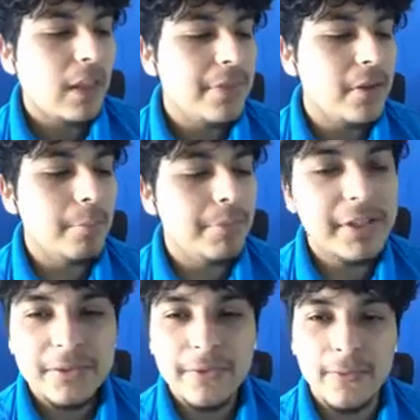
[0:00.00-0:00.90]
Their
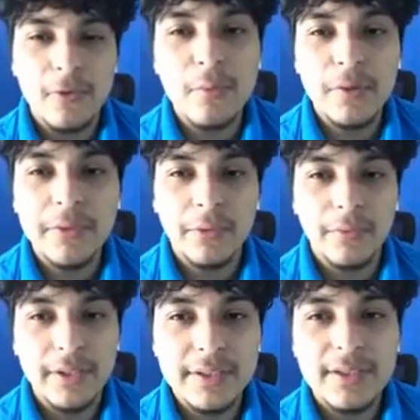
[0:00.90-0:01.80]
biggest form of
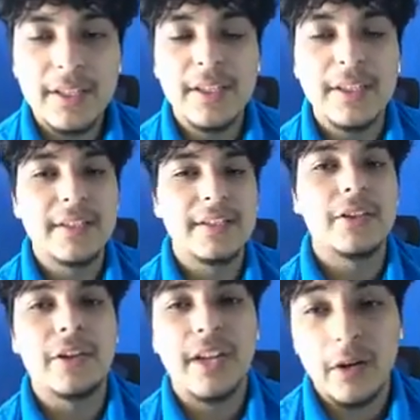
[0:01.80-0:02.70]
defense is
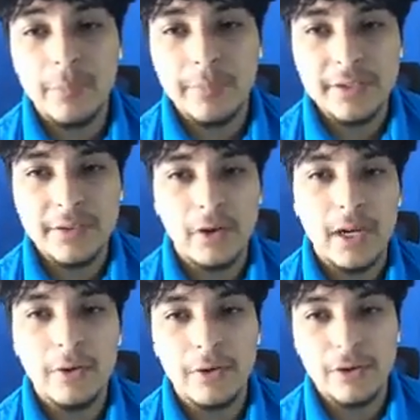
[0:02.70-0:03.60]
their carapace, their
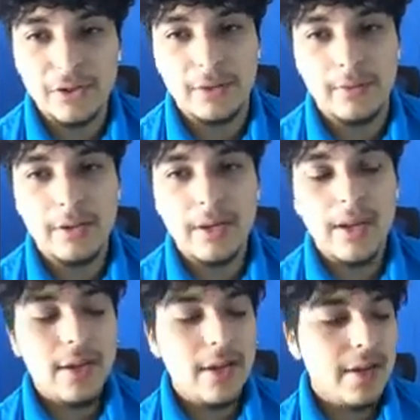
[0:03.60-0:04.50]
outer shell.
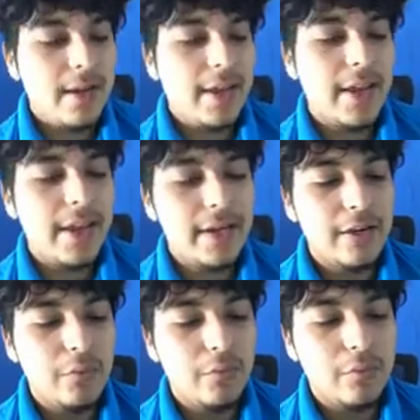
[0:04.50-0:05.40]

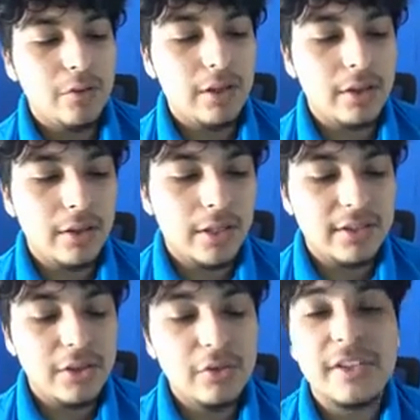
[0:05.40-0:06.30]
And
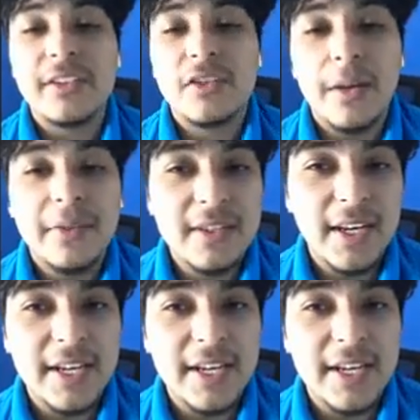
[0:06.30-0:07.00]
it's usually described as an